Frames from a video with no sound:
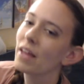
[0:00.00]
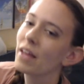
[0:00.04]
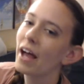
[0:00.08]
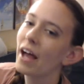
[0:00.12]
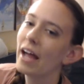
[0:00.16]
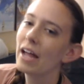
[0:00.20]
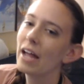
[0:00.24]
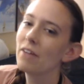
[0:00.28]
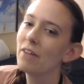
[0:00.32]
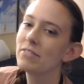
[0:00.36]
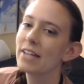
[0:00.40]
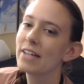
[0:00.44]

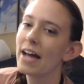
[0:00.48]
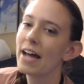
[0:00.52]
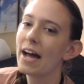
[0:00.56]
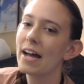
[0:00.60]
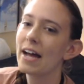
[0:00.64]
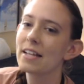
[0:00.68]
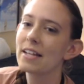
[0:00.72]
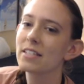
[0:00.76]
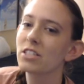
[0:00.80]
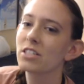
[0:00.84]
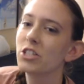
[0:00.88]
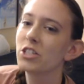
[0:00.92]
I have to
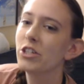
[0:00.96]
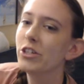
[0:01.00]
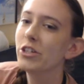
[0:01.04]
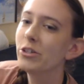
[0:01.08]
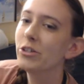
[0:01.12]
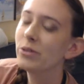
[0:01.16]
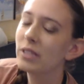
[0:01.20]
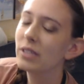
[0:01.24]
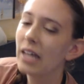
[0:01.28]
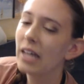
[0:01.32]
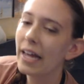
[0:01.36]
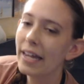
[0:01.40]
ask, do
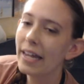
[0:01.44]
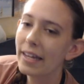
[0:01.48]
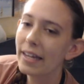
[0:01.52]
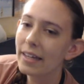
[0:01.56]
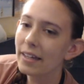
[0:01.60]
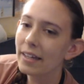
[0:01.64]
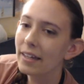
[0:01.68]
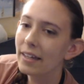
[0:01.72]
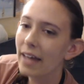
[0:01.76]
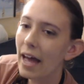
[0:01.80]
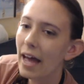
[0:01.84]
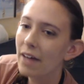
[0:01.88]
you like
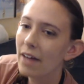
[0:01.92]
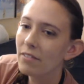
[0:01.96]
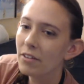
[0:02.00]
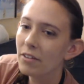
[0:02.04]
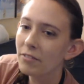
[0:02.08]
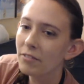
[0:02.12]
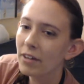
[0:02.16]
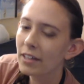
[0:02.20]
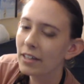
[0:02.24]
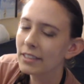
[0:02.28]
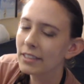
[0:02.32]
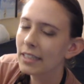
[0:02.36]
having
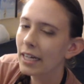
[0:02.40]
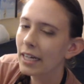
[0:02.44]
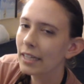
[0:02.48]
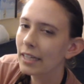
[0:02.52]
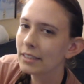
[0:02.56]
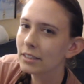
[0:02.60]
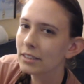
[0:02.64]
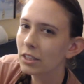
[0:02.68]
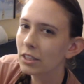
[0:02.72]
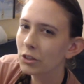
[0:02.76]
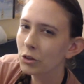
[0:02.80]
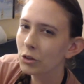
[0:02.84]

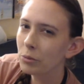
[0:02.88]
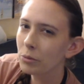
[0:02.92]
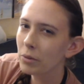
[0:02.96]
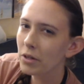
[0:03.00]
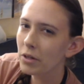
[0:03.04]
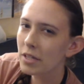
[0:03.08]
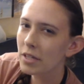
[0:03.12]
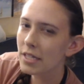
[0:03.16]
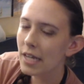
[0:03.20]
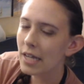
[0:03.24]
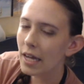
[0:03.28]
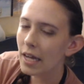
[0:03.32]
Valentine's on your
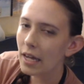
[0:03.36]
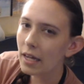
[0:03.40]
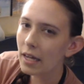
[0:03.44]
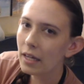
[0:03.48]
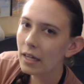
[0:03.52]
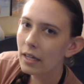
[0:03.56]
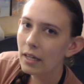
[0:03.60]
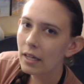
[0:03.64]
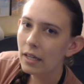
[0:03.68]
birthday?